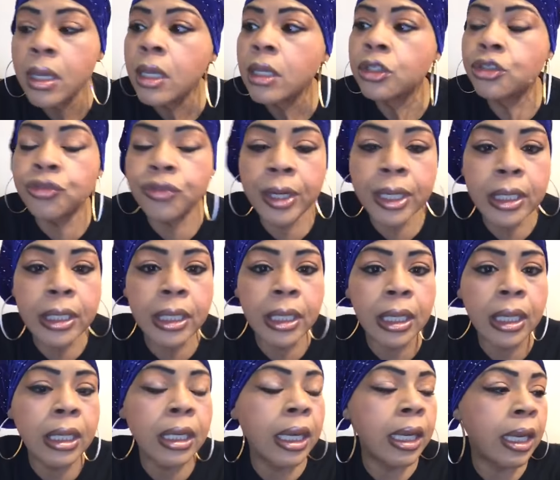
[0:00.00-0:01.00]

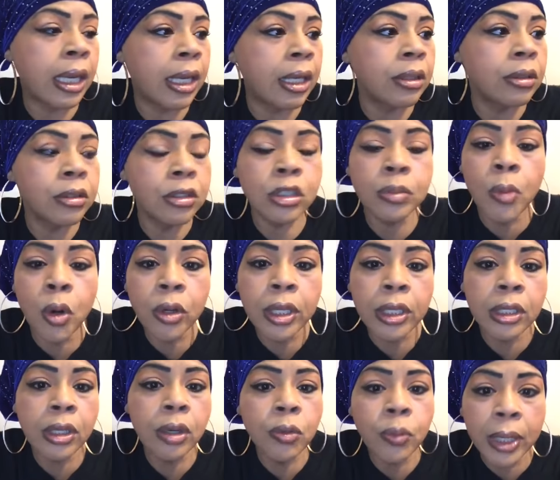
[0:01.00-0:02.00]
drinking and smoking
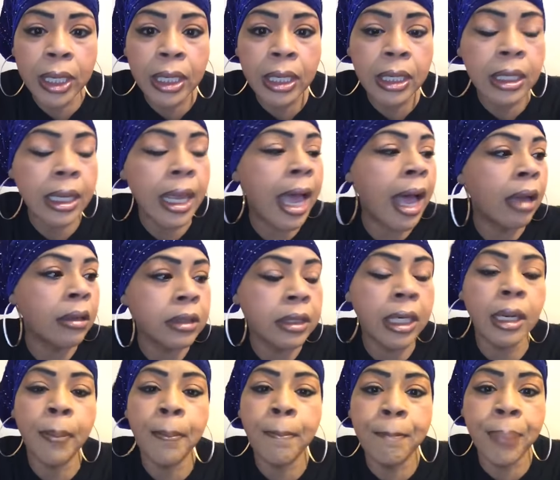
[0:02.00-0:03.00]
your weed out
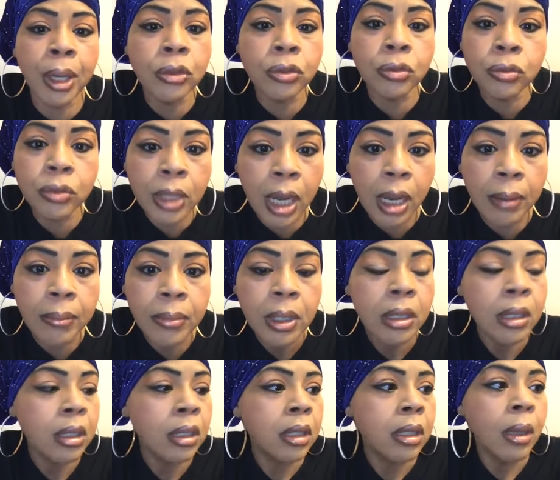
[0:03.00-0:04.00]
there, bundled up,
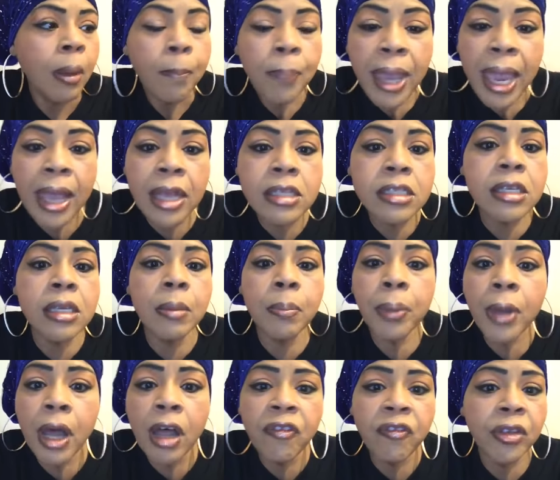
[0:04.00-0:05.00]
passing,
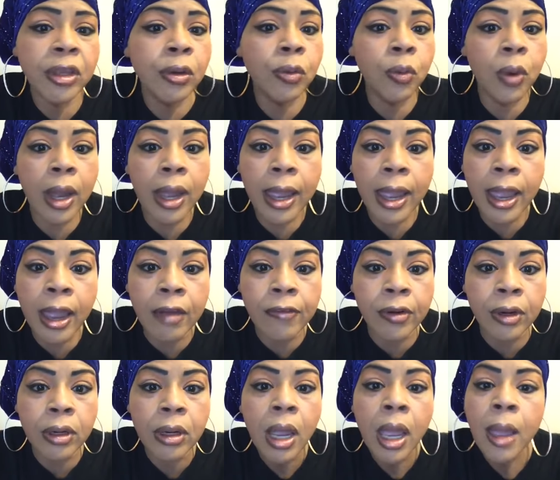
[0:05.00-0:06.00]
puffing,
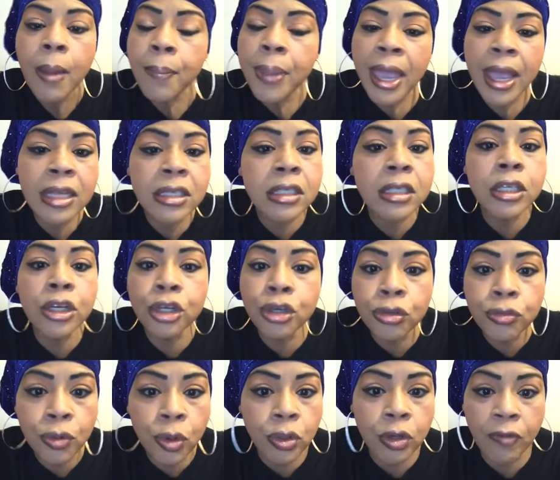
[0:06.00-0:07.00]
whatever, passing the
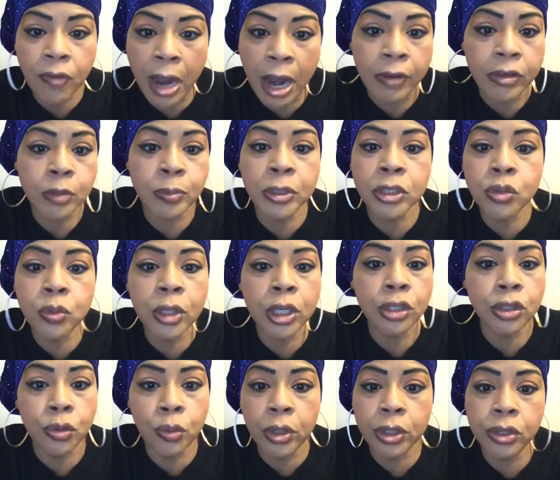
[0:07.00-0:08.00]
coronavirus between
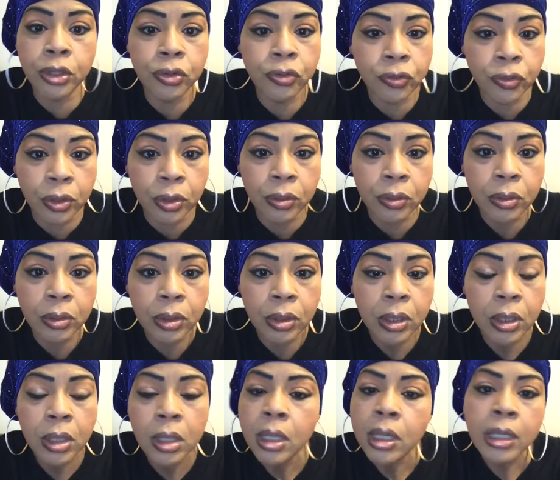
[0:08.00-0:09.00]
you and your crew.
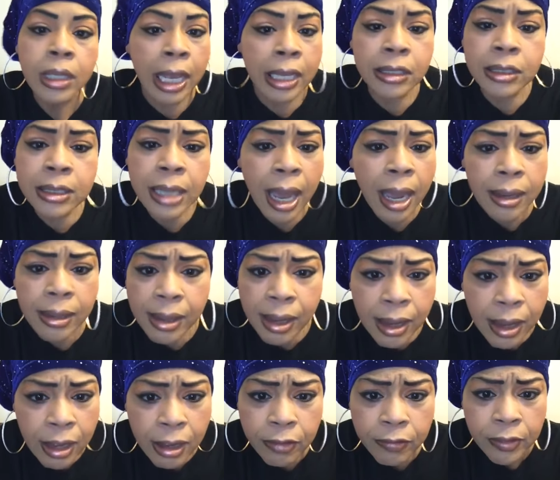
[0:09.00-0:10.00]
That's not
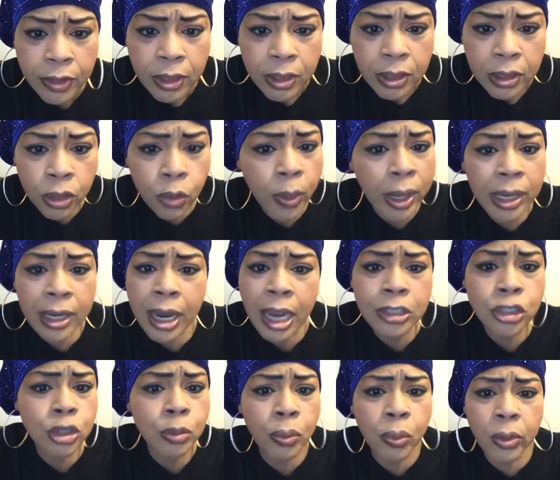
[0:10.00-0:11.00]
love. You ain't
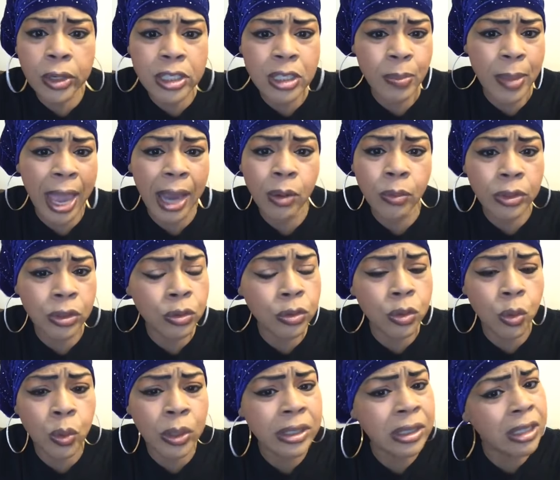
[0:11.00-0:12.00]
got your boys back when you
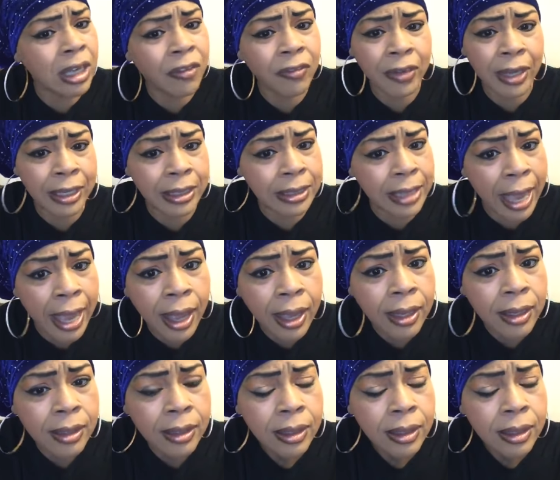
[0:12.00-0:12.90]
doing stuff like that.